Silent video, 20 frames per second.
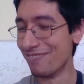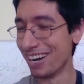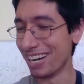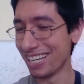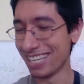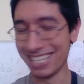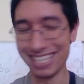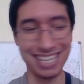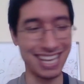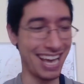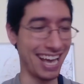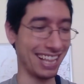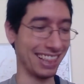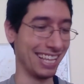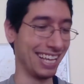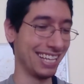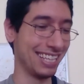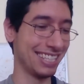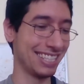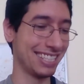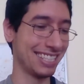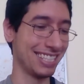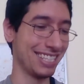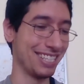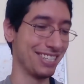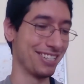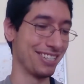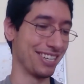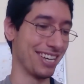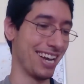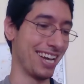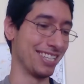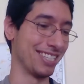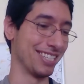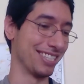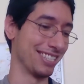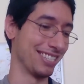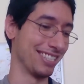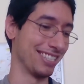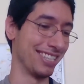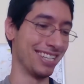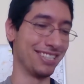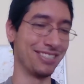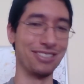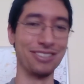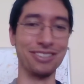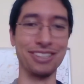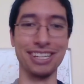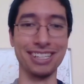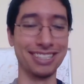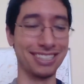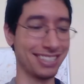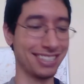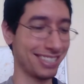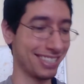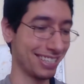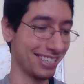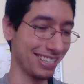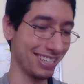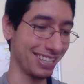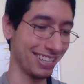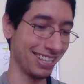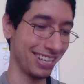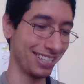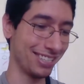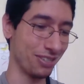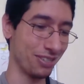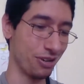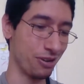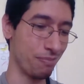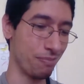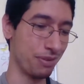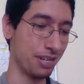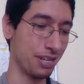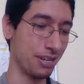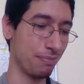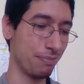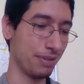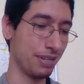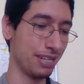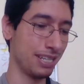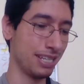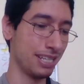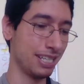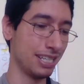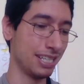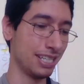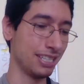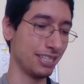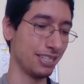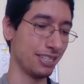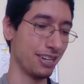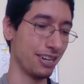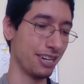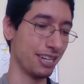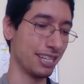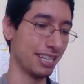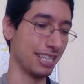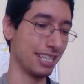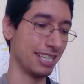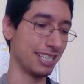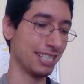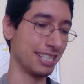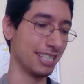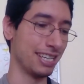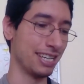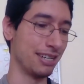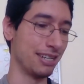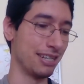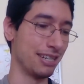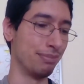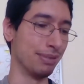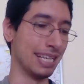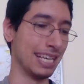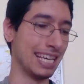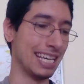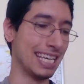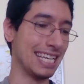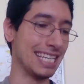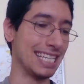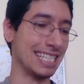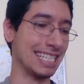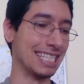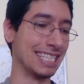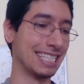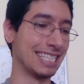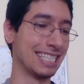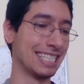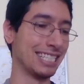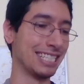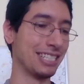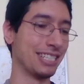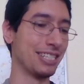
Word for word: but yeah, let's guys, let's do this. Let's open up Darkness Ablaze.